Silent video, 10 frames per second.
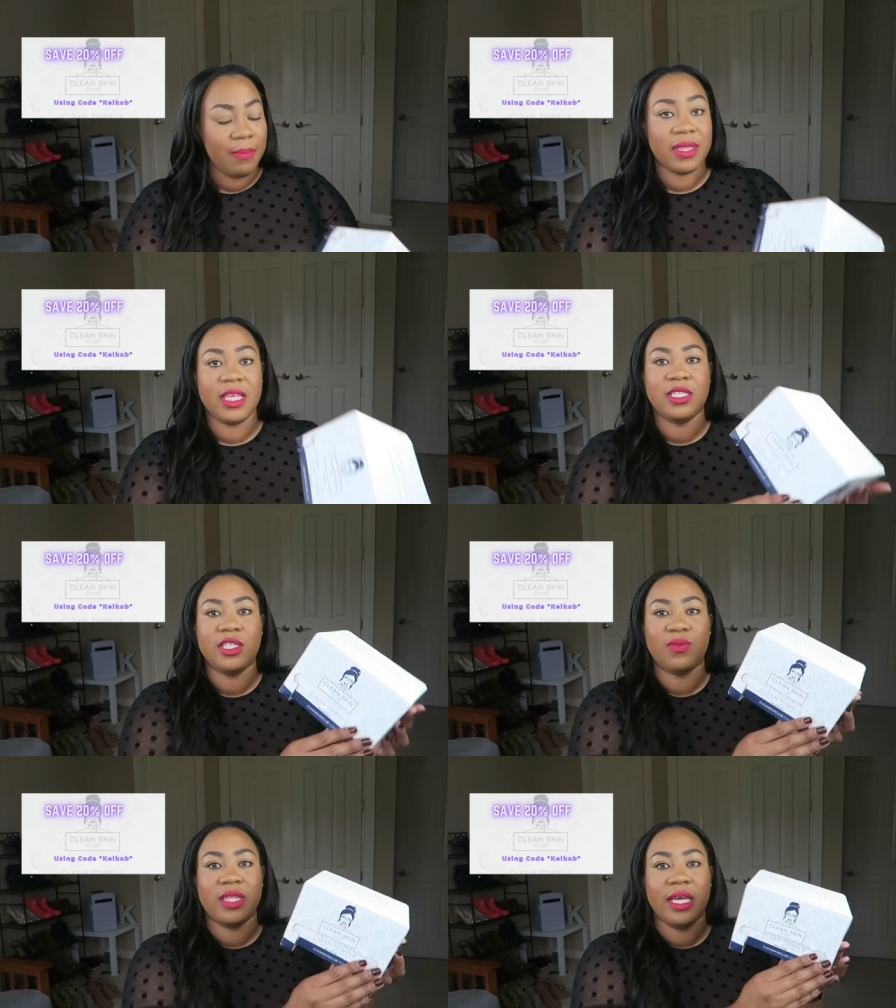But this
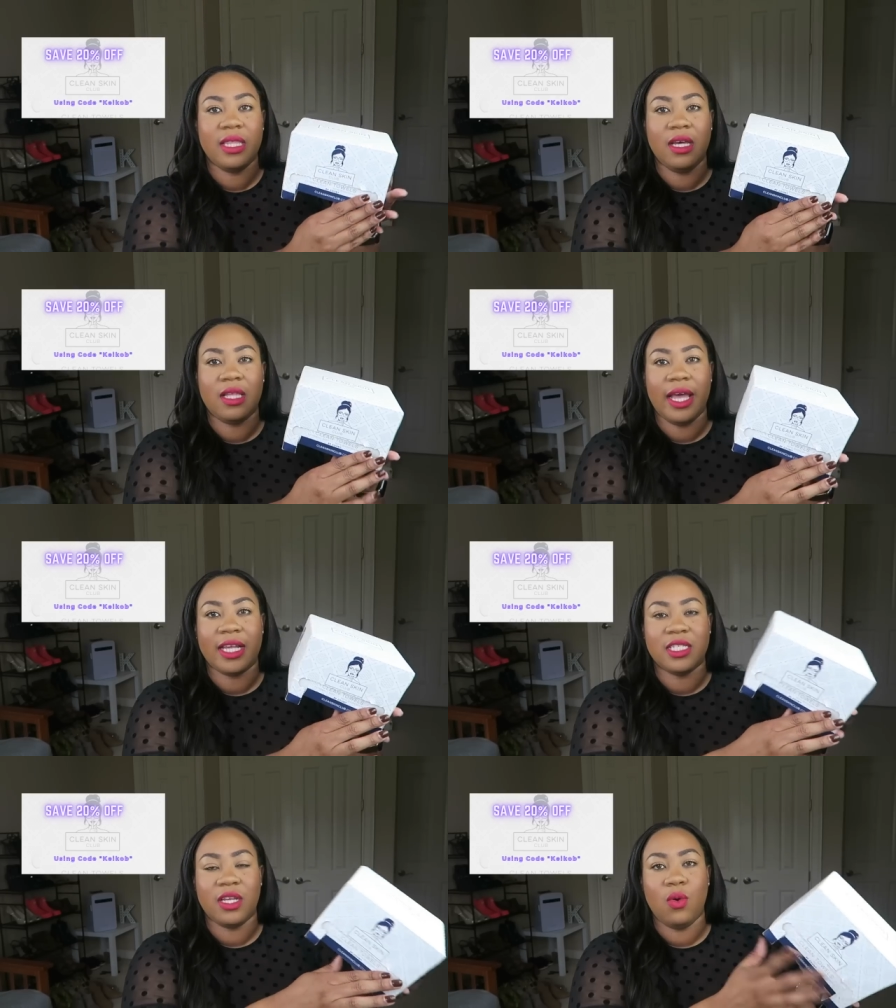is what they look
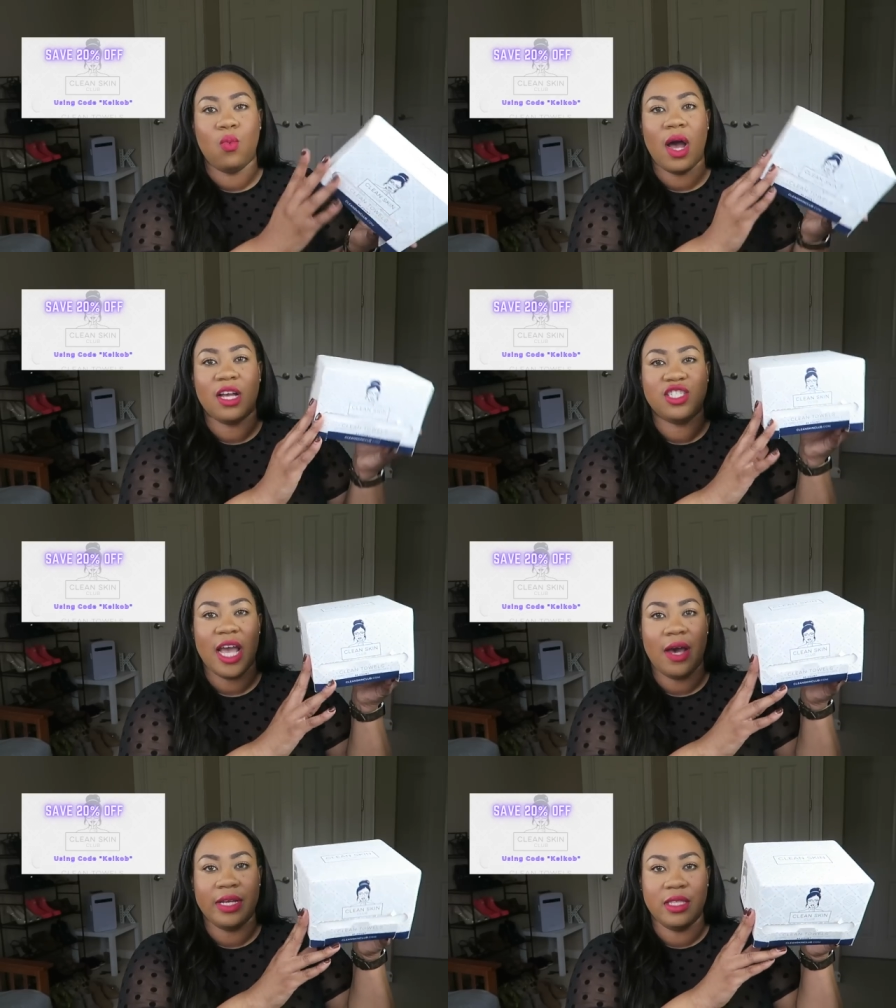like. It's gonna wash
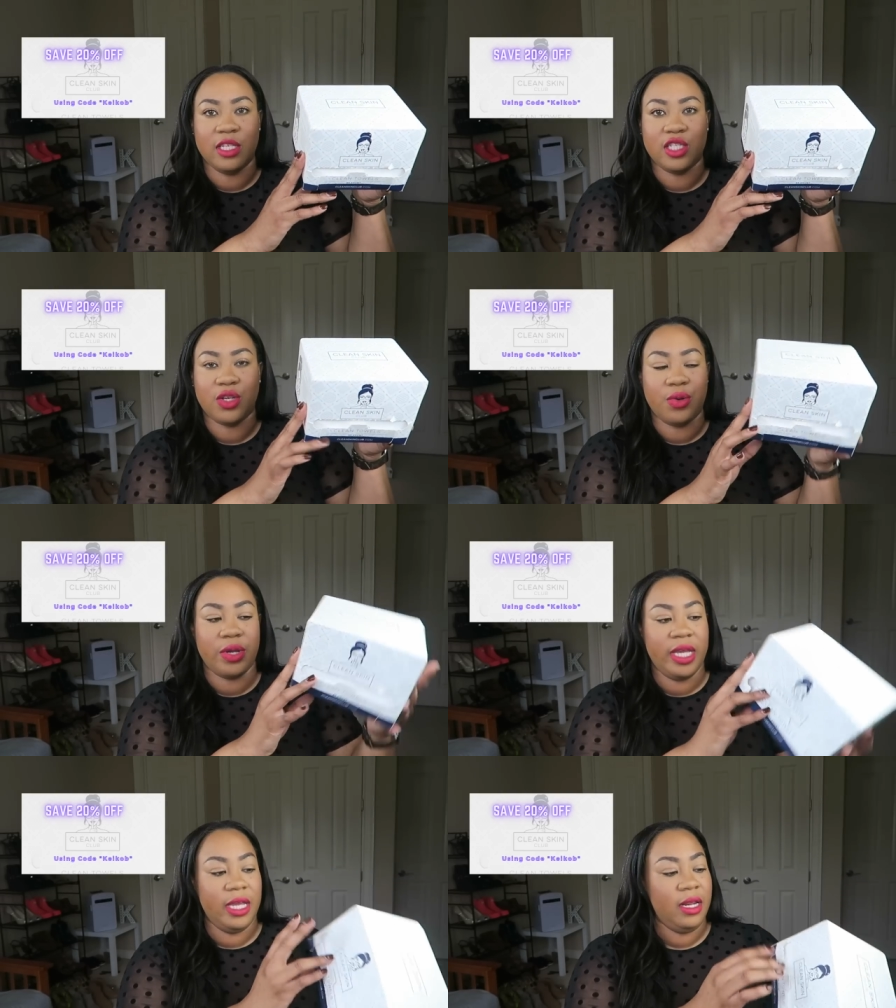out in the
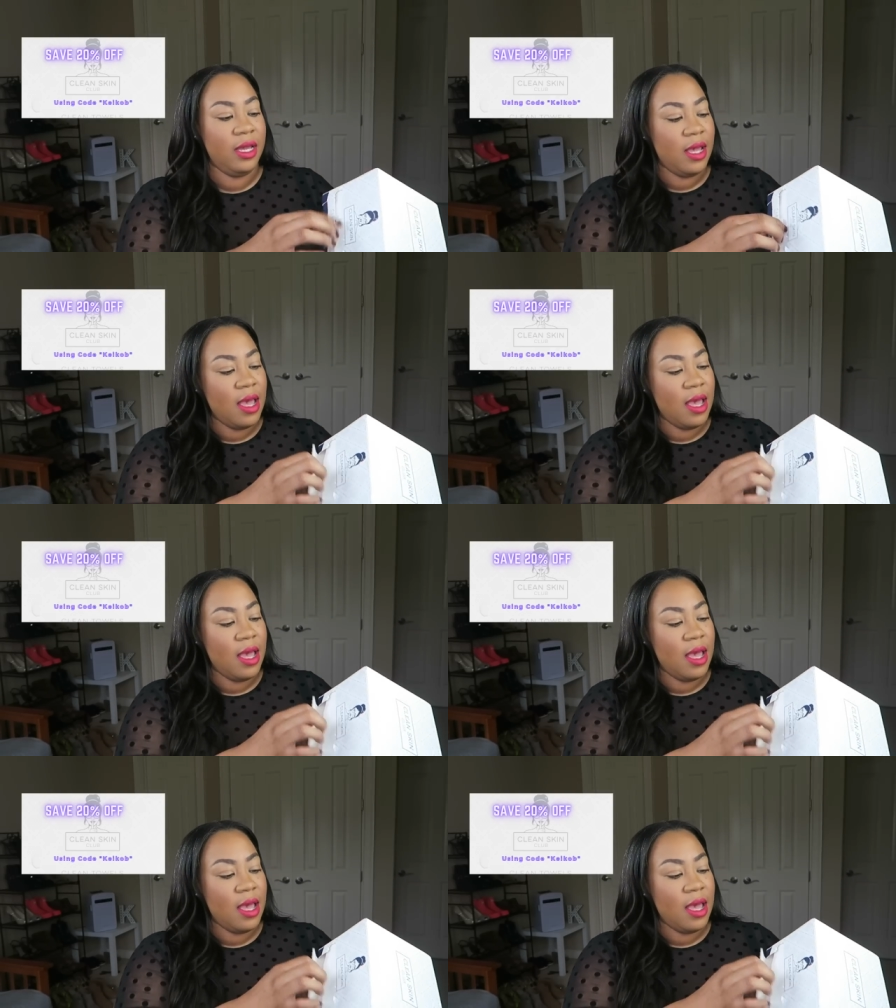screen.